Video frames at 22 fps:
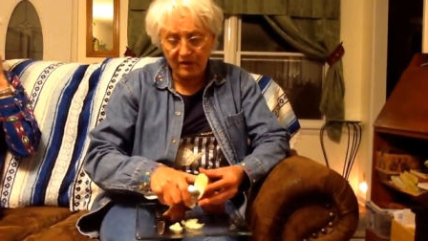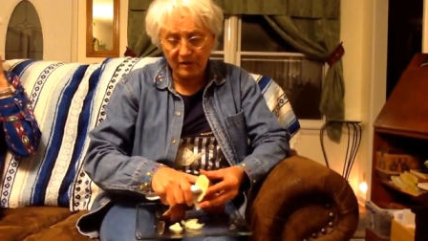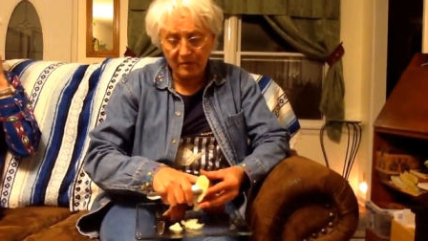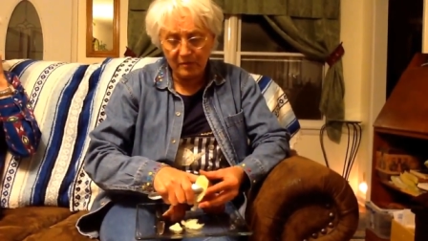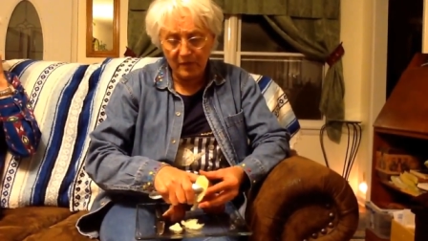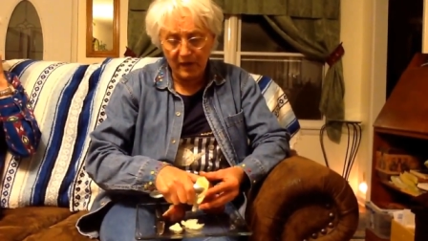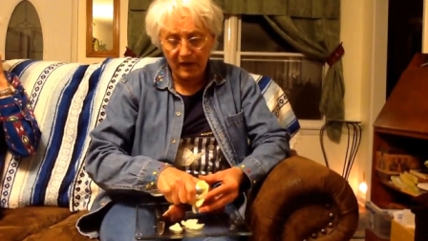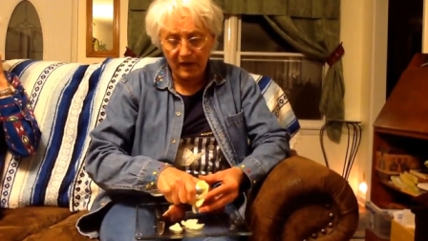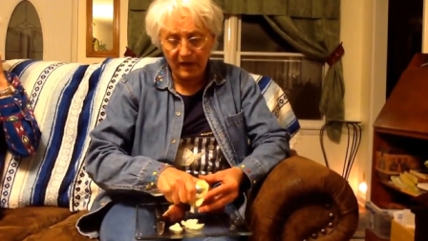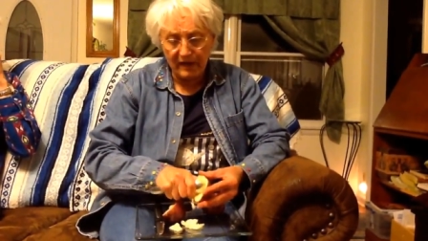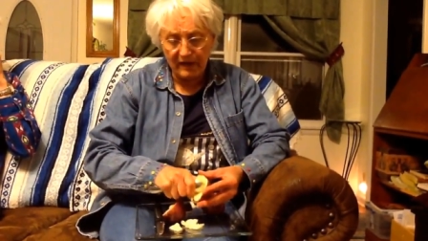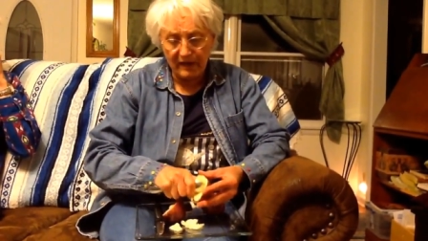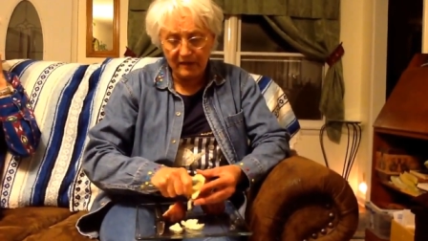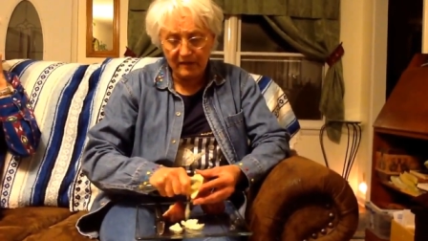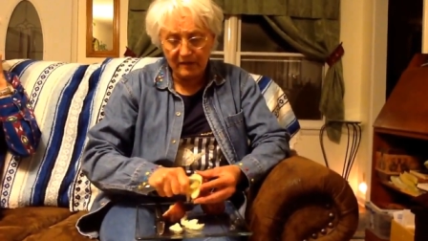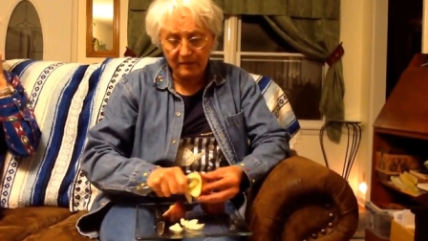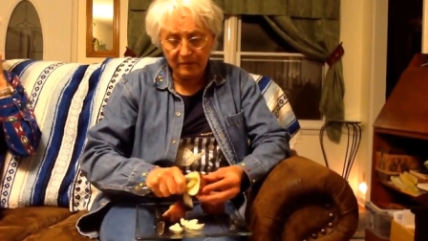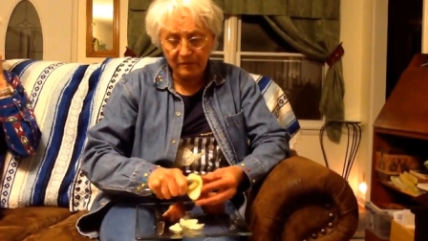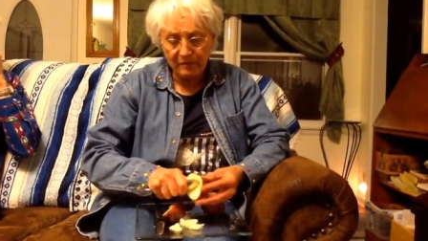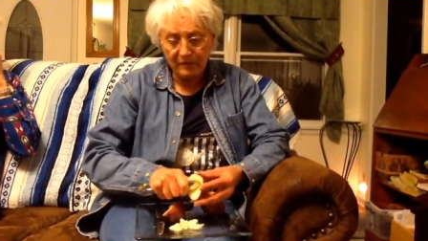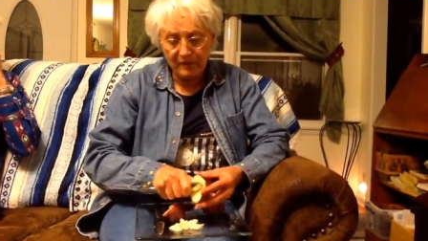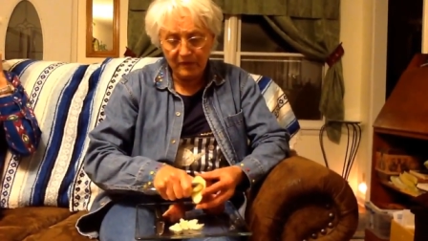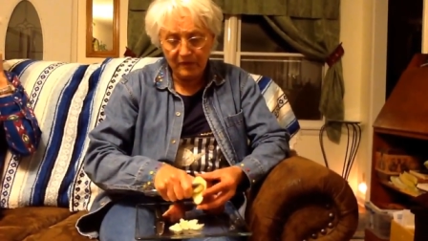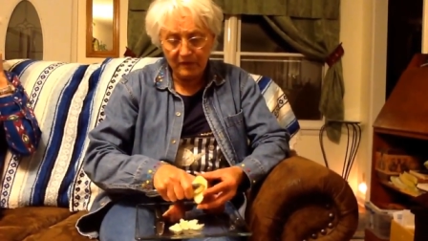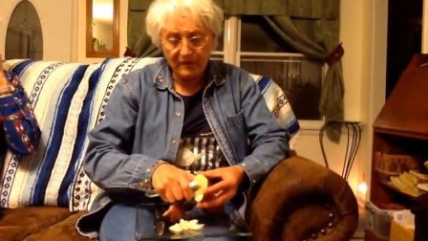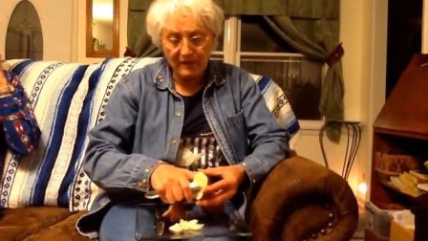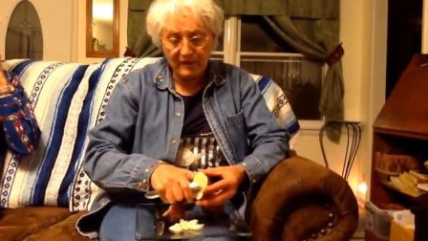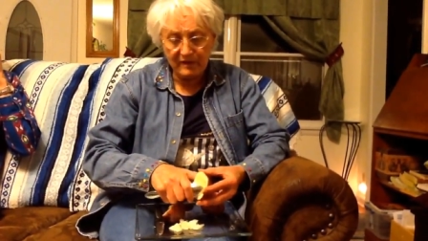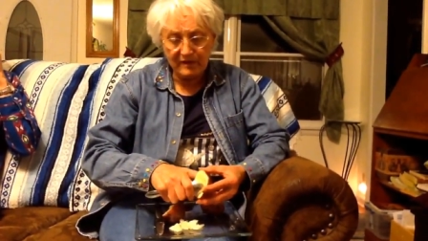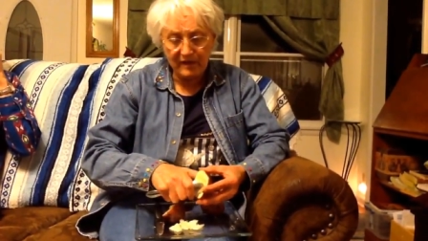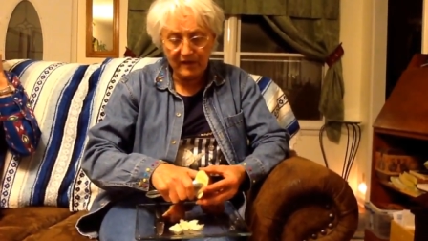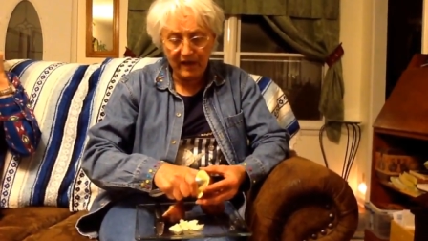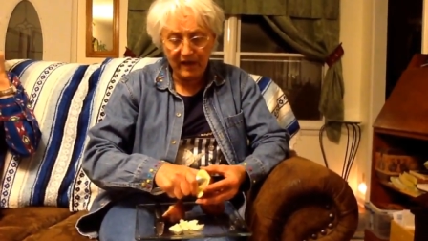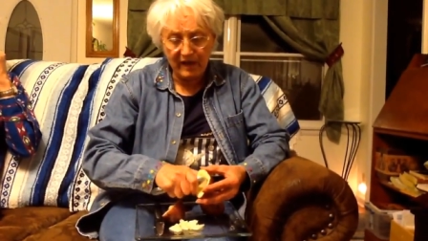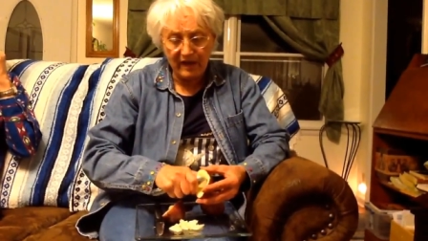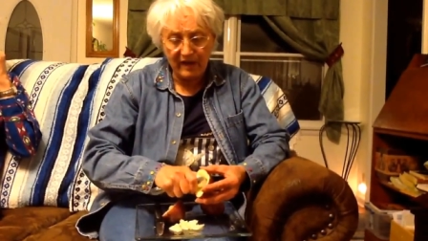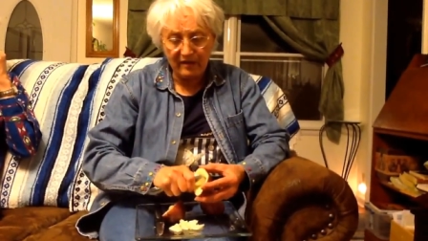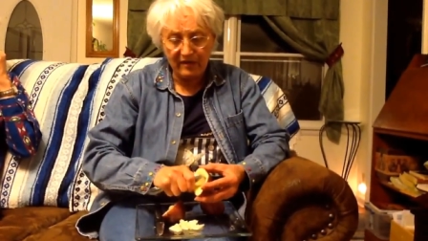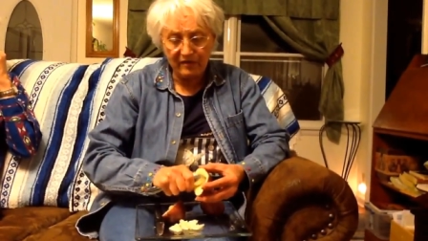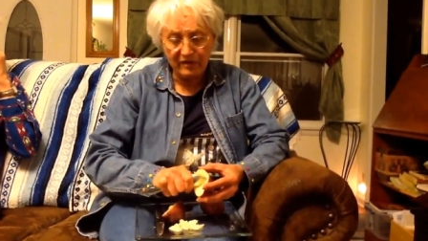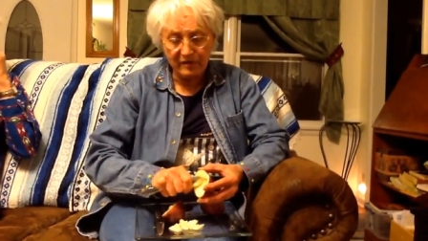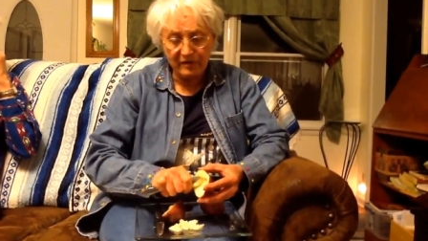the bite, this half,